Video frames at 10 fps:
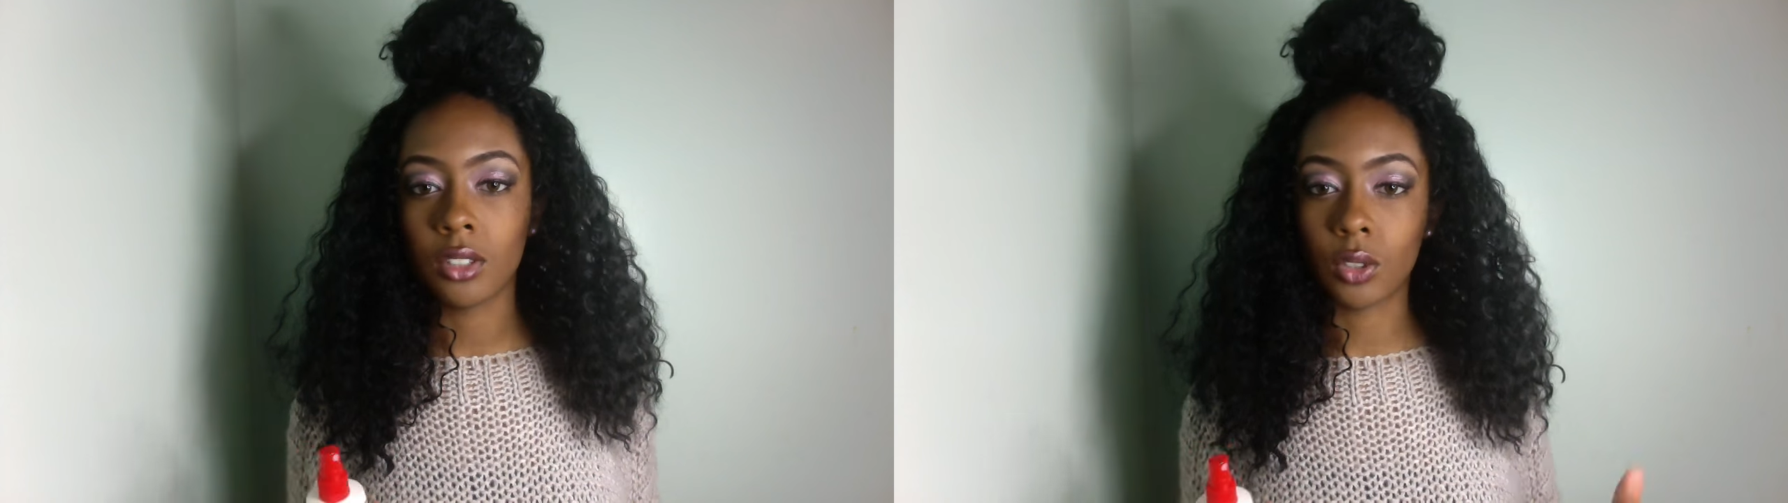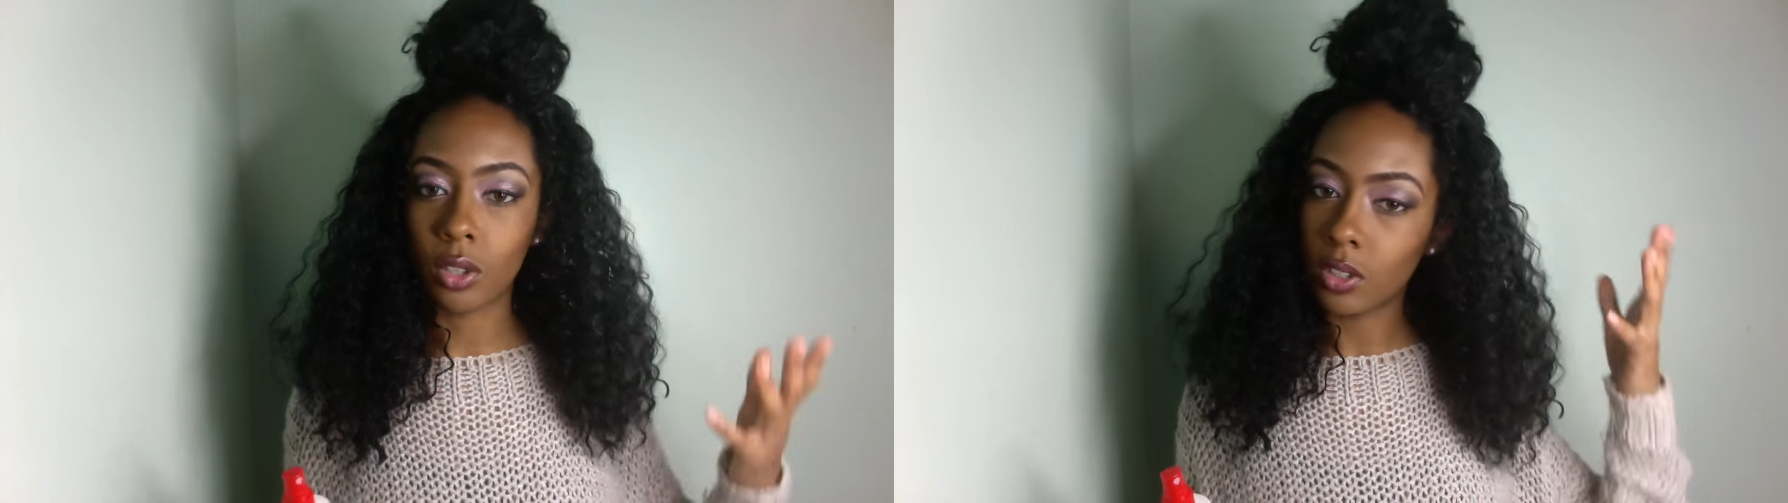
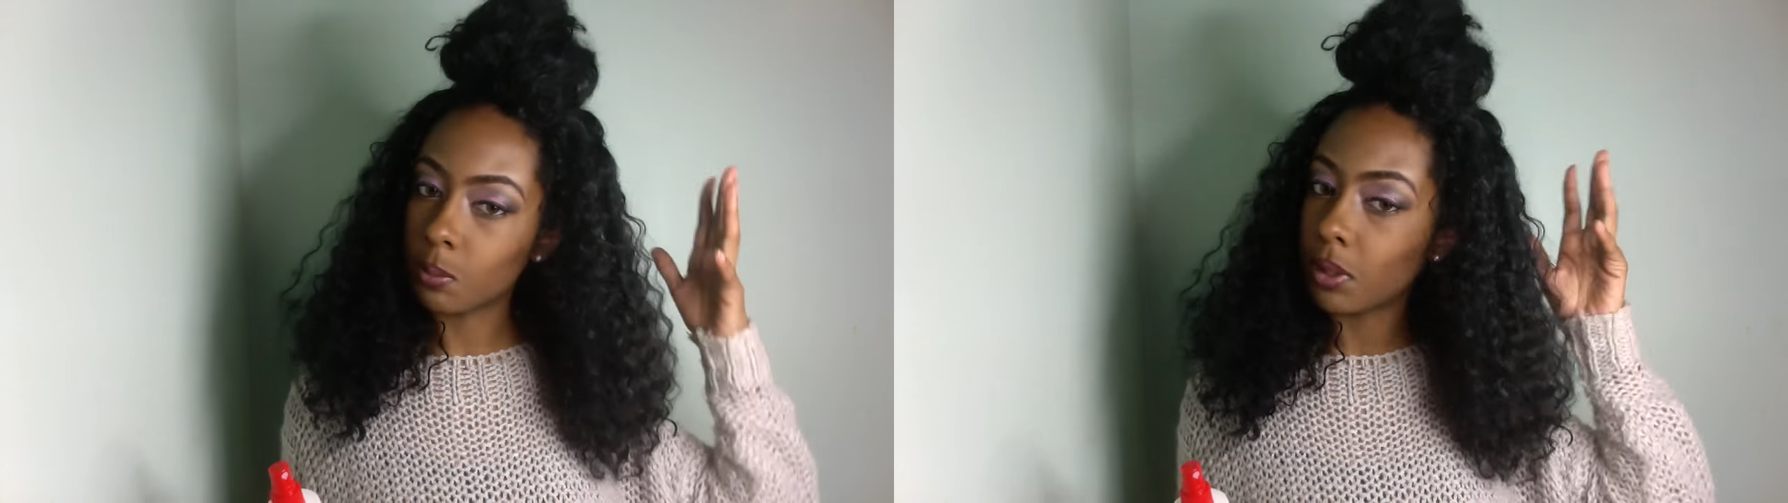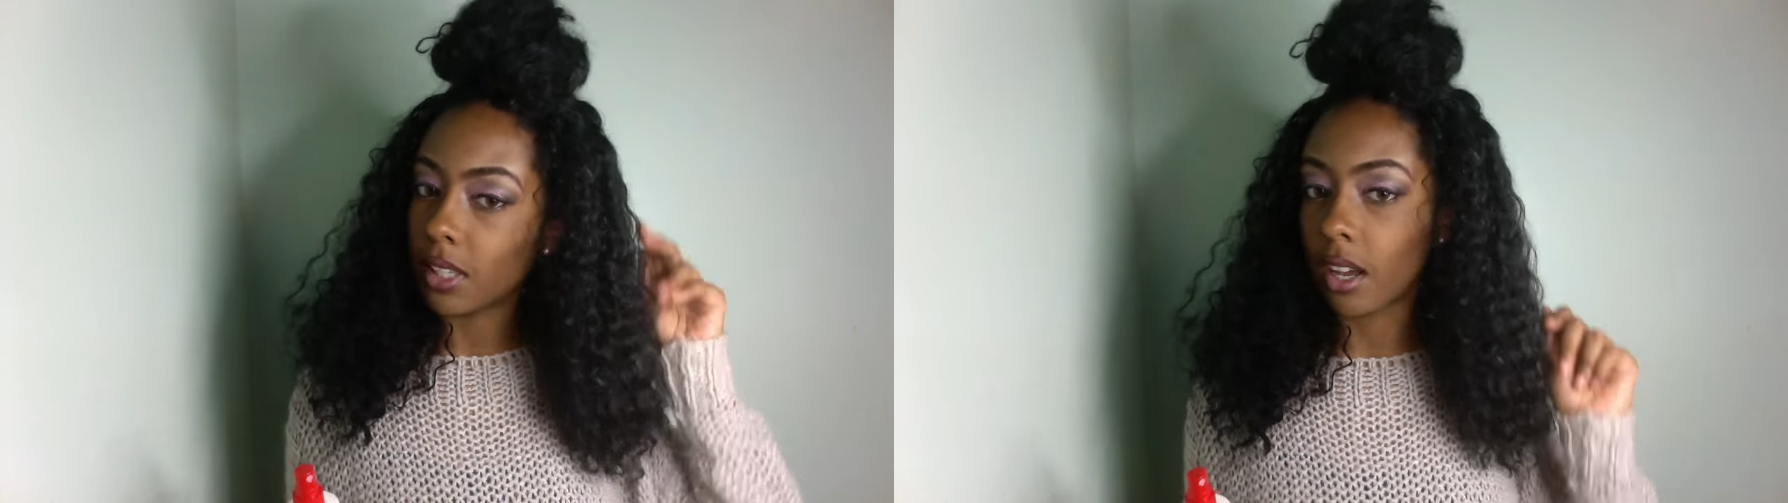so you can
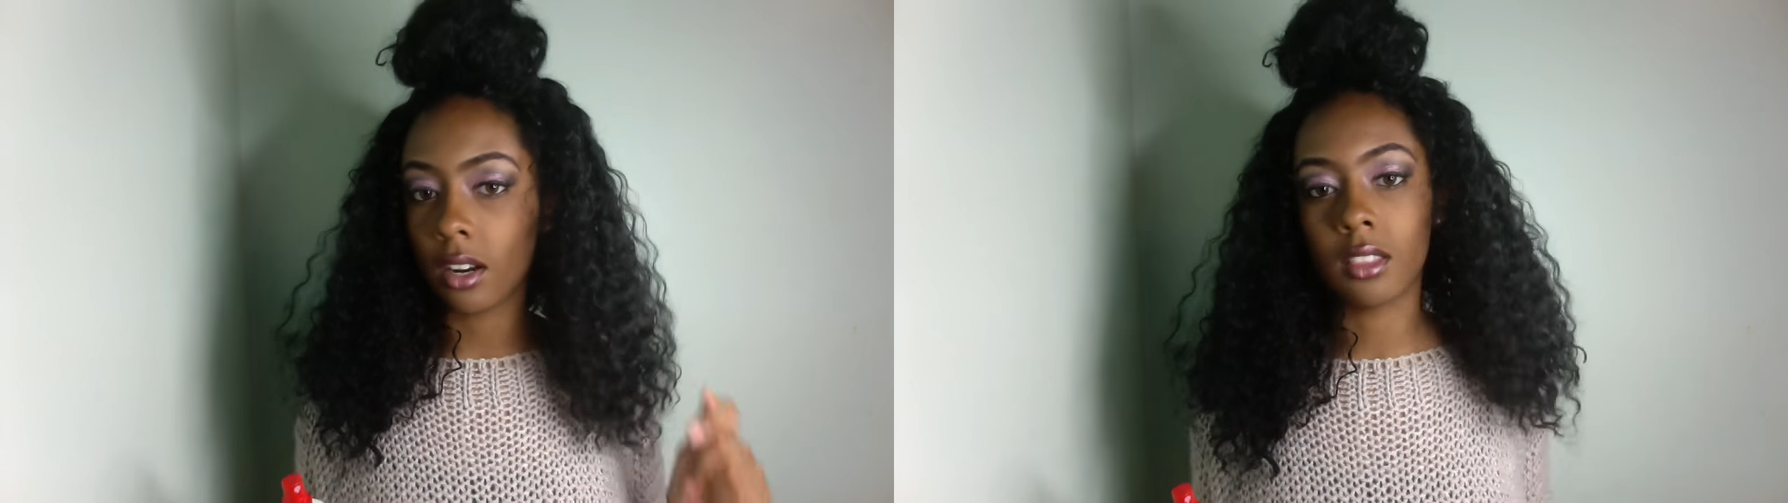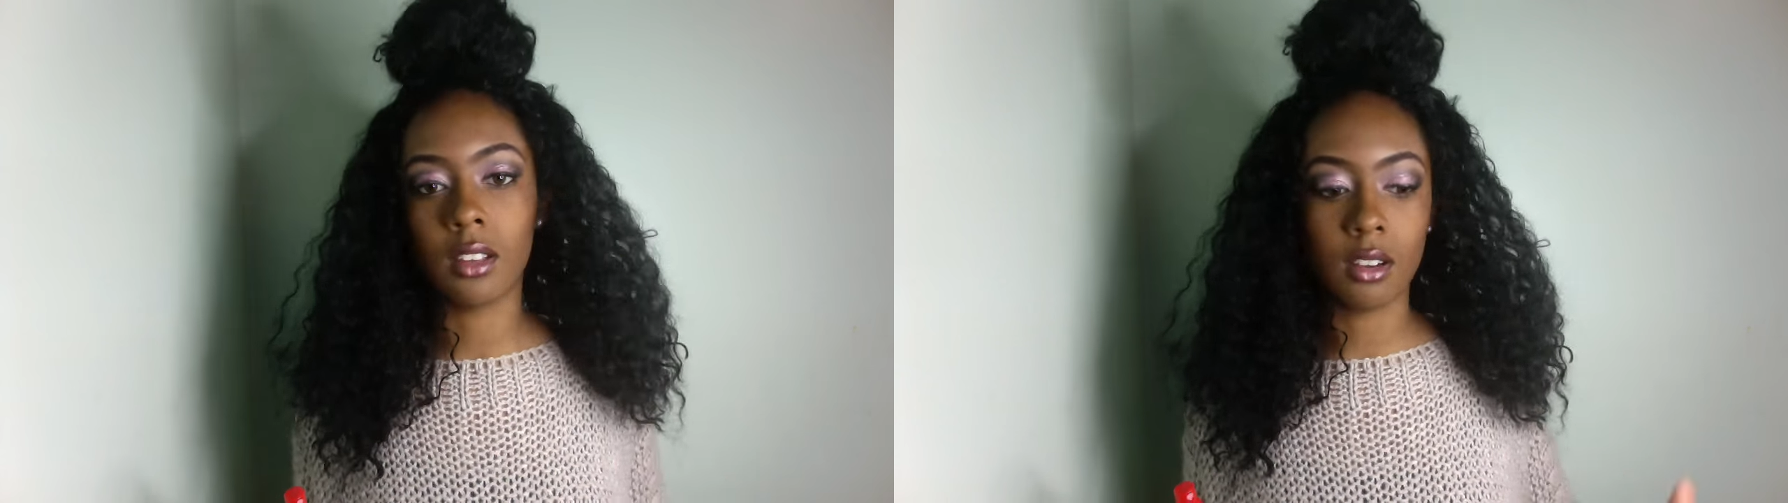just put that
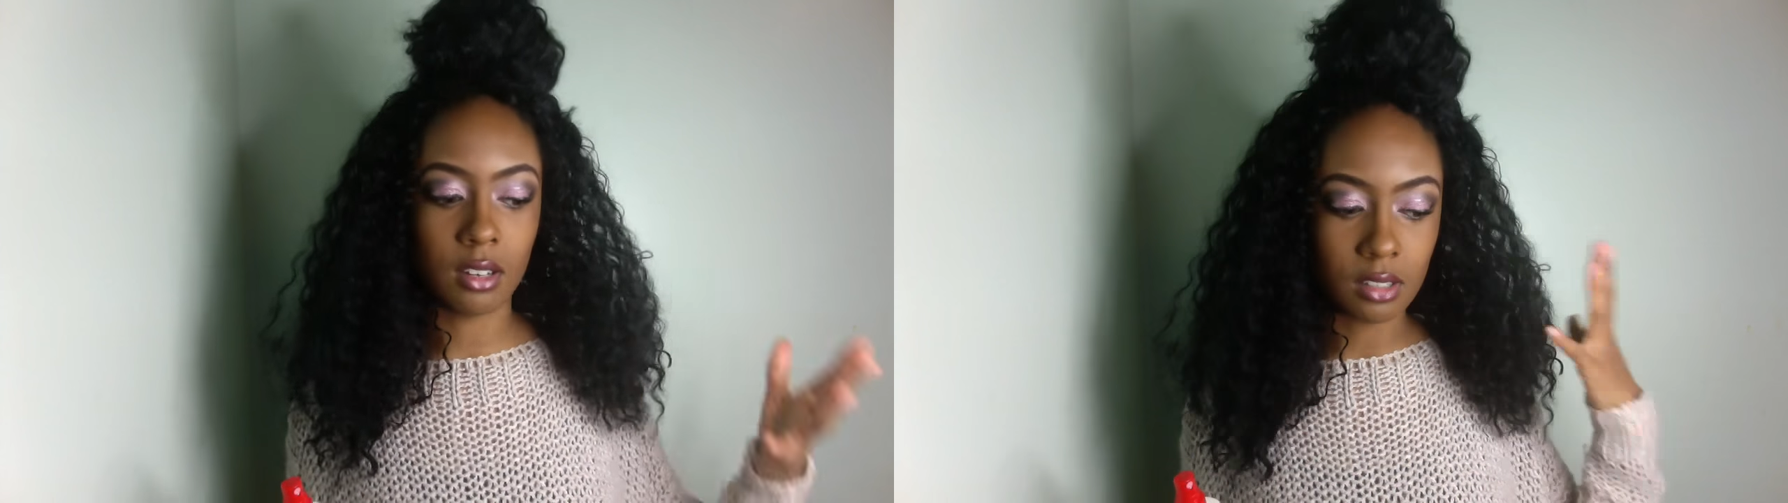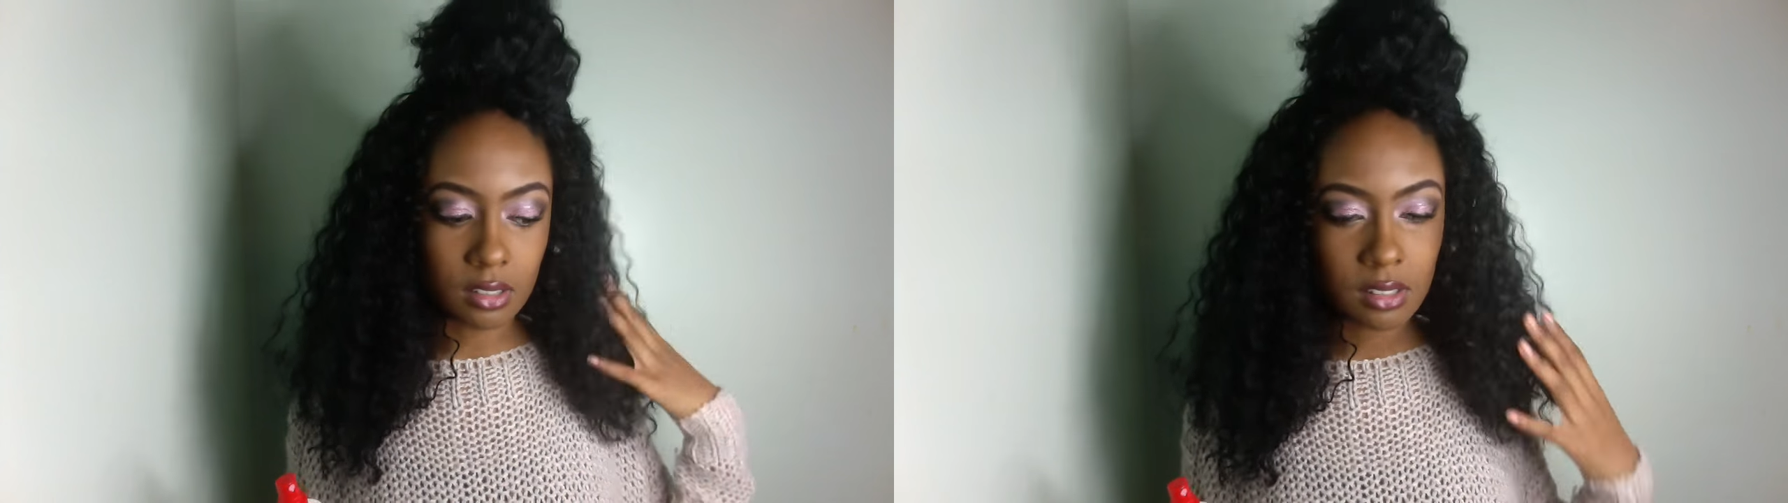on there and